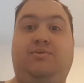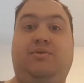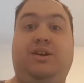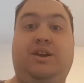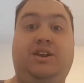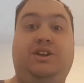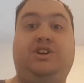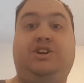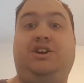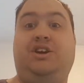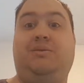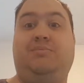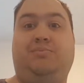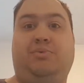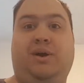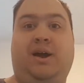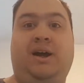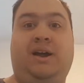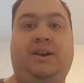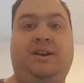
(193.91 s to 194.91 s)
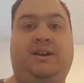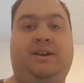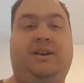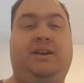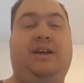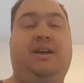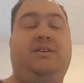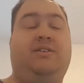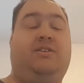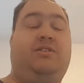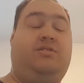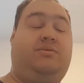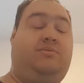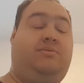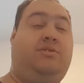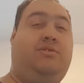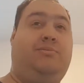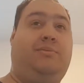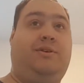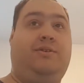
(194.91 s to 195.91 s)
really cheap brand, and they're
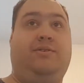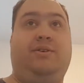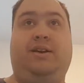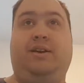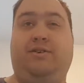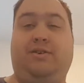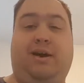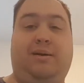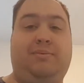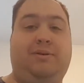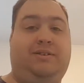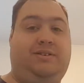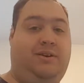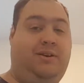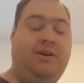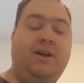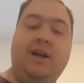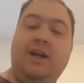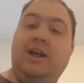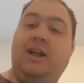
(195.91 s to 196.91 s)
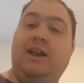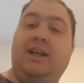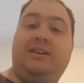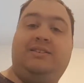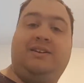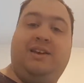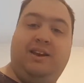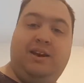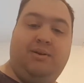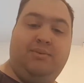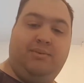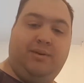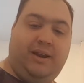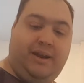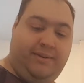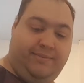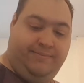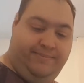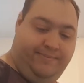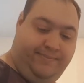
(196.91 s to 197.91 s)
normally really crappy. So let's get on with
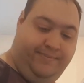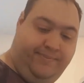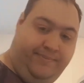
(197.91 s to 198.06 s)
it.